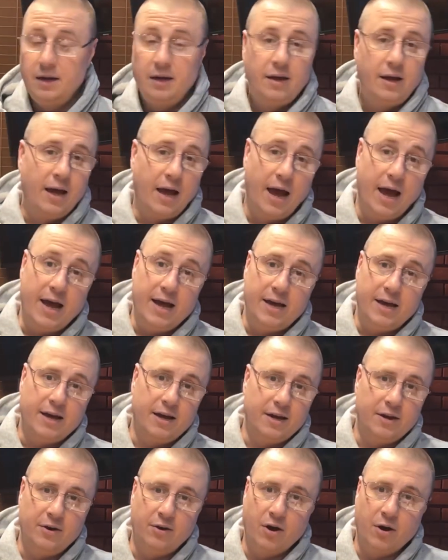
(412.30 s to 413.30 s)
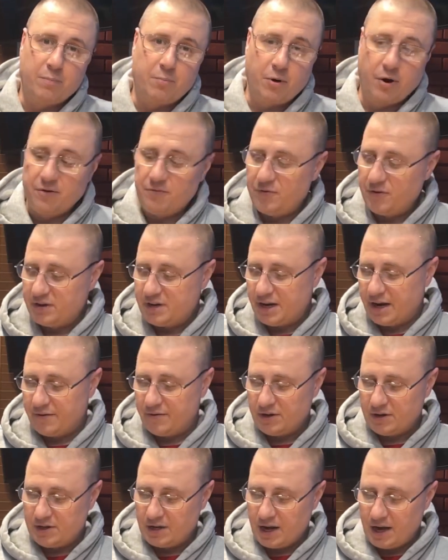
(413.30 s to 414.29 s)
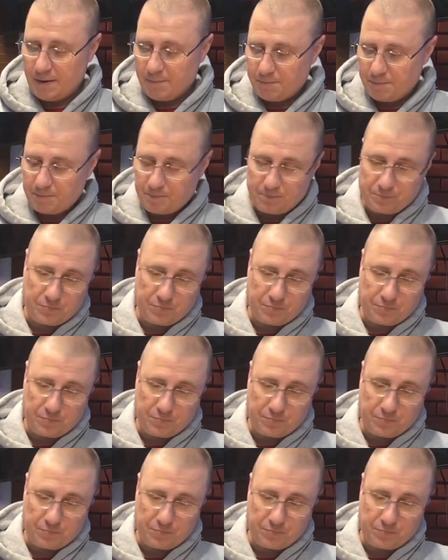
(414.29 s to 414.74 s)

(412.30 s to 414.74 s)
Hey, not perfect every time.